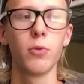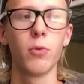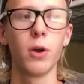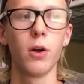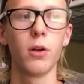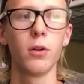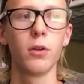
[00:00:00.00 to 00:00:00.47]

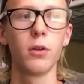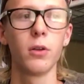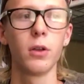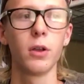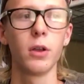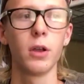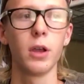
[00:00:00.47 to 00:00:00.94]
well
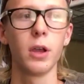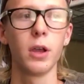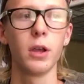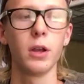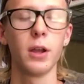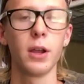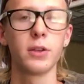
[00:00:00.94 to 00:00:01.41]

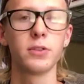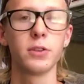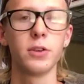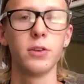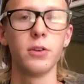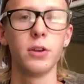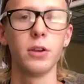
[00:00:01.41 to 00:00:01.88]
in
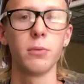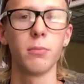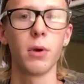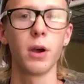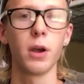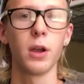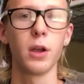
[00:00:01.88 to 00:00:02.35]
executing
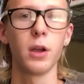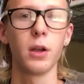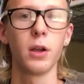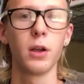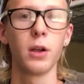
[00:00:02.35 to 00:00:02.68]
my